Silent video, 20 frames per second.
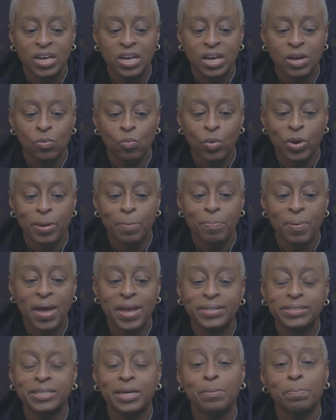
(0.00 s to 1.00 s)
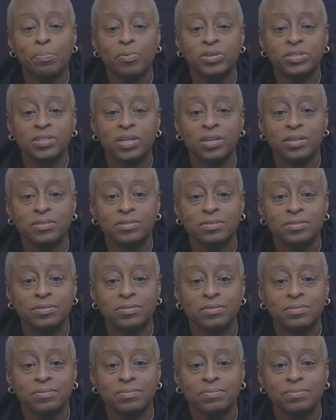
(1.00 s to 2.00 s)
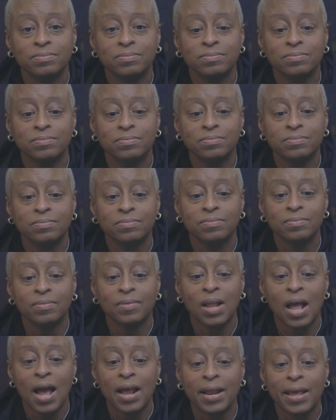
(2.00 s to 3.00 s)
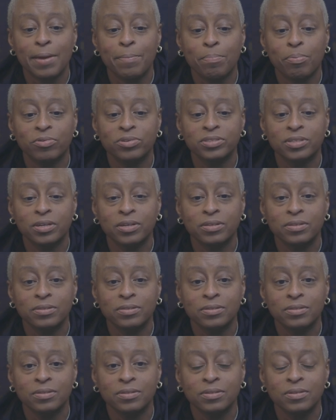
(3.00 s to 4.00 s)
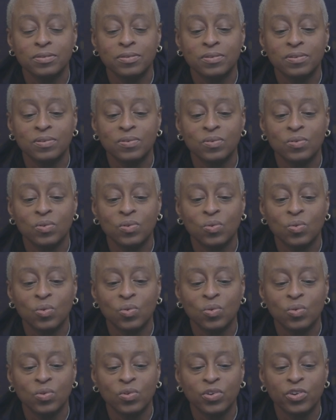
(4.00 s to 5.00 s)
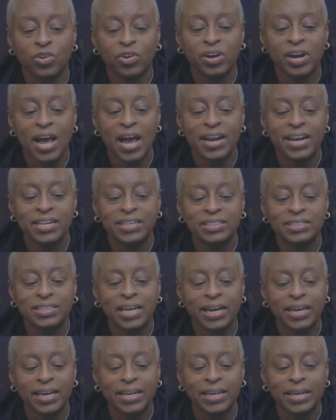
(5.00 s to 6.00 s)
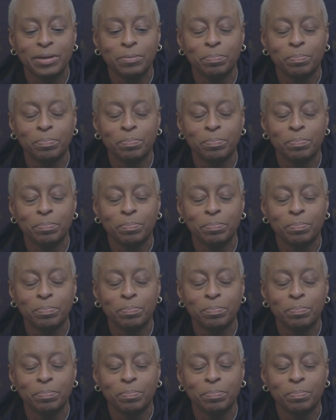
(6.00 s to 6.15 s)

we pay 10%, not 8%. You're not in second lien